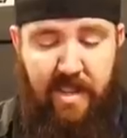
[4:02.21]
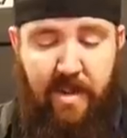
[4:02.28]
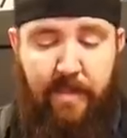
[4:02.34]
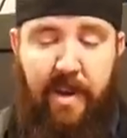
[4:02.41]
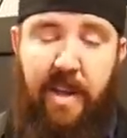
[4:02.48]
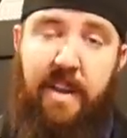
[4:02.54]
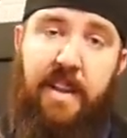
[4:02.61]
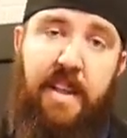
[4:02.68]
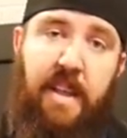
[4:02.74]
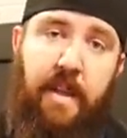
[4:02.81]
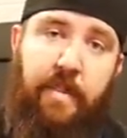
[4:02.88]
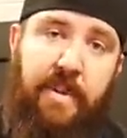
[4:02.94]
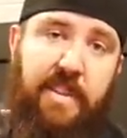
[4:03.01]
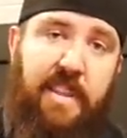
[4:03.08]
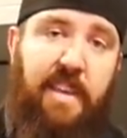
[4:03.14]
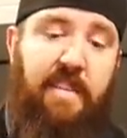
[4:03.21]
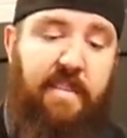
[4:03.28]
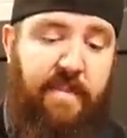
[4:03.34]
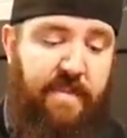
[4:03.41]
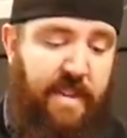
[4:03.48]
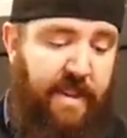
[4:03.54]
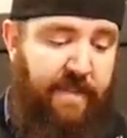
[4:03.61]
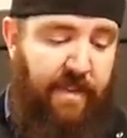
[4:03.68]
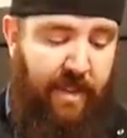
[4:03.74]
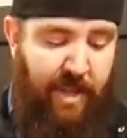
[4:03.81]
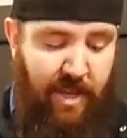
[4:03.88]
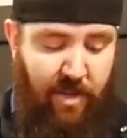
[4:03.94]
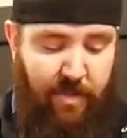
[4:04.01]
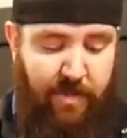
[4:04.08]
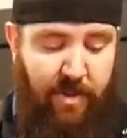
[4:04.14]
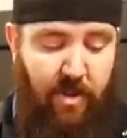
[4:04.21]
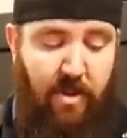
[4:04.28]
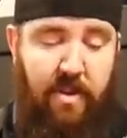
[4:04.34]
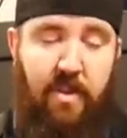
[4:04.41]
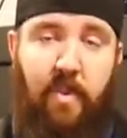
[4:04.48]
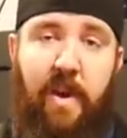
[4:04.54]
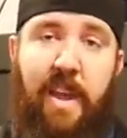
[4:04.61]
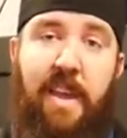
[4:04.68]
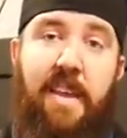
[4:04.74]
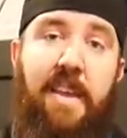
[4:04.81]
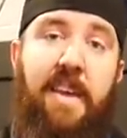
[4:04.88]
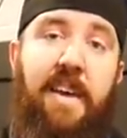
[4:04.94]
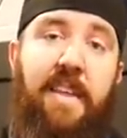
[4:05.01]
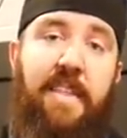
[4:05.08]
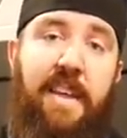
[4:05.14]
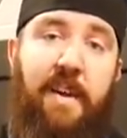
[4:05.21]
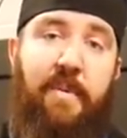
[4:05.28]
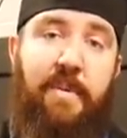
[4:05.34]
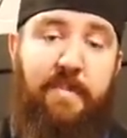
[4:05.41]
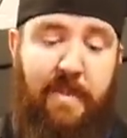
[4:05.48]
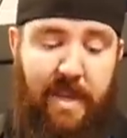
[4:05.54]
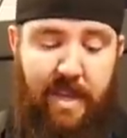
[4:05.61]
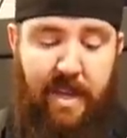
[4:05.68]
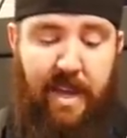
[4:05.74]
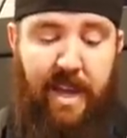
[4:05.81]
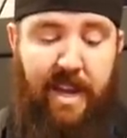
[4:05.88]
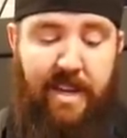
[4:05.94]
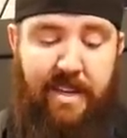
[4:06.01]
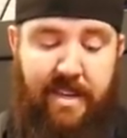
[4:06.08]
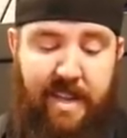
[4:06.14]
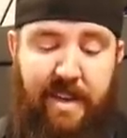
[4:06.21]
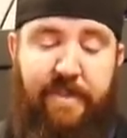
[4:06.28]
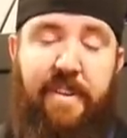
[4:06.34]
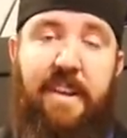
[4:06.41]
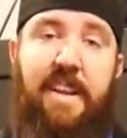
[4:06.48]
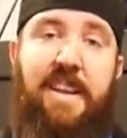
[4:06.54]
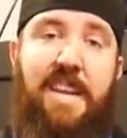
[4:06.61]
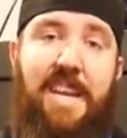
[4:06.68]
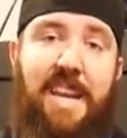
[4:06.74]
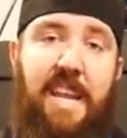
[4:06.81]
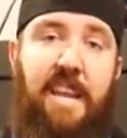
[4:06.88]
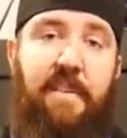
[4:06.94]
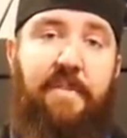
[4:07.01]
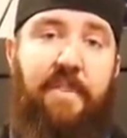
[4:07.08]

in the butt, but these have definitely helped along the way. That would be a definite need